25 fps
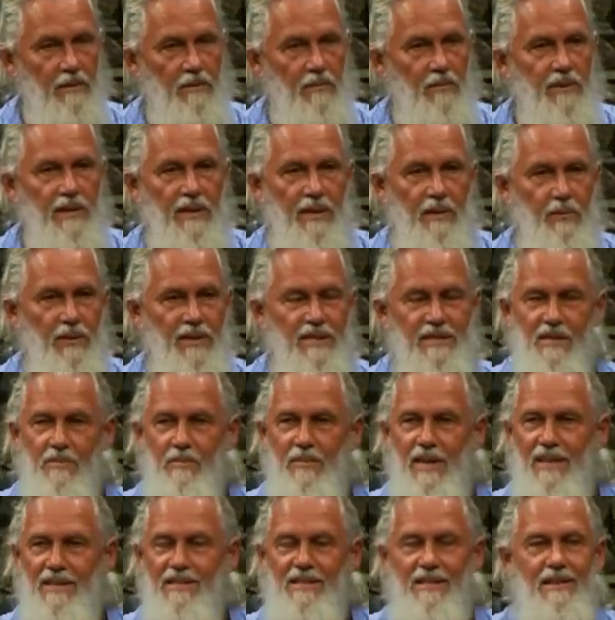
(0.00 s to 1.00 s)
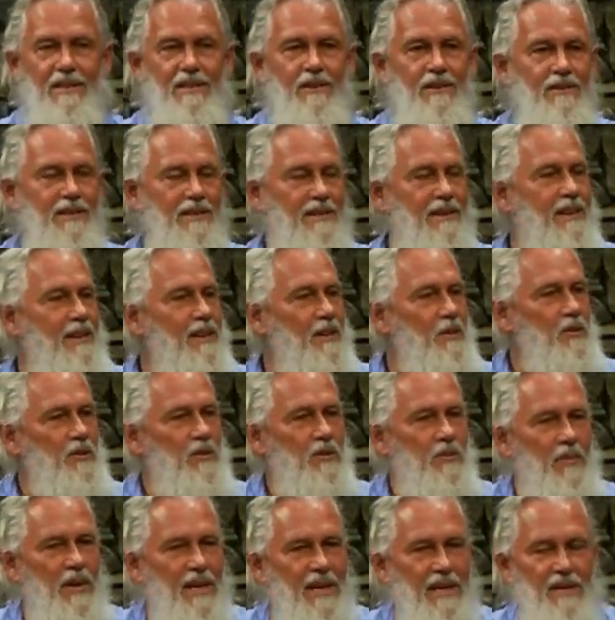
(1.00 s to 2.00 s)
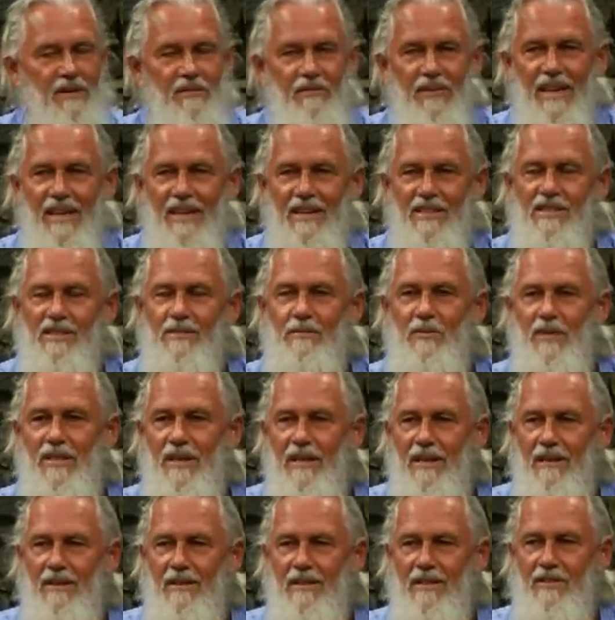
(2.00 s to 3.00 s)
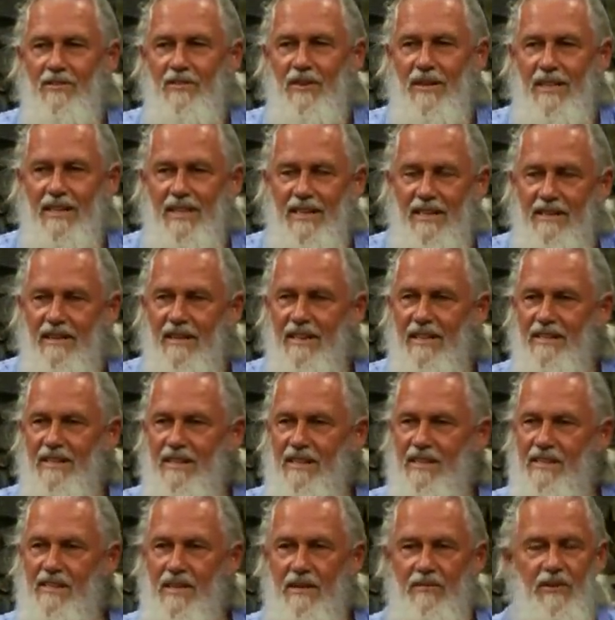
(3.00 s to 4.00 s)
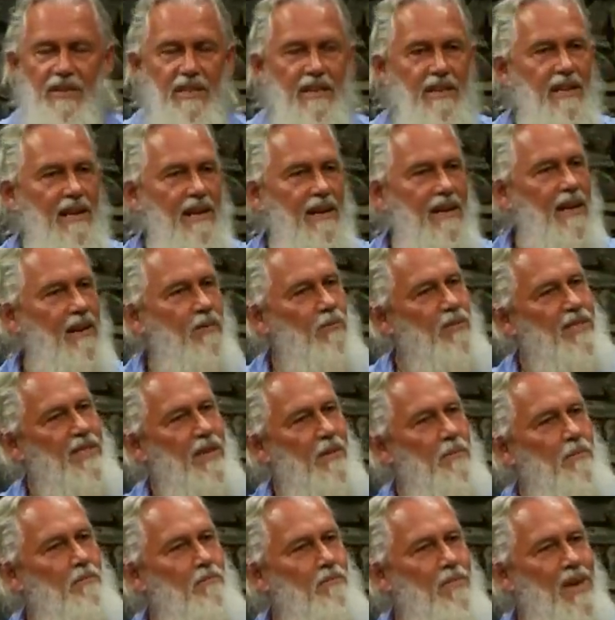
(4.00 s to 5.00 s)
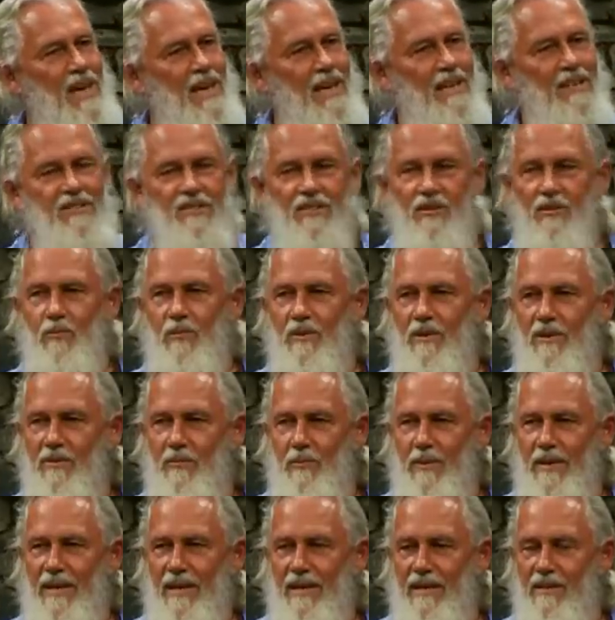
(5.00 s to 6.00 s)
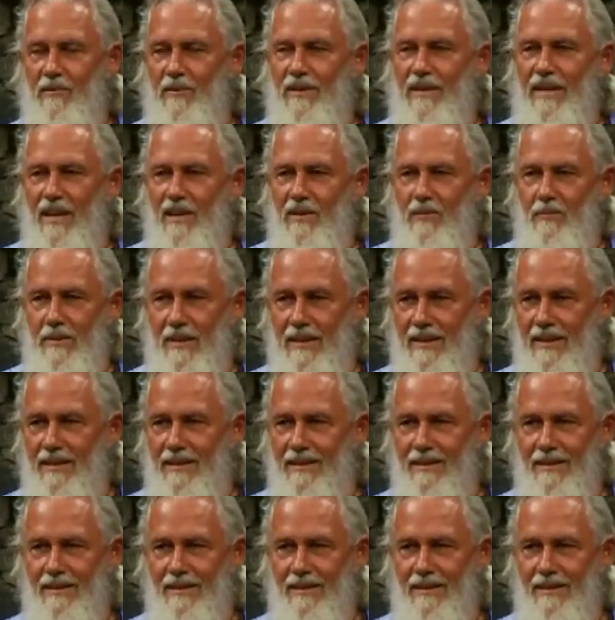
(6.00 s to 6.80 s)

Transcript: When I went to Mexico to do my advanced polarity training in 1979, I was amazed the world went on without me.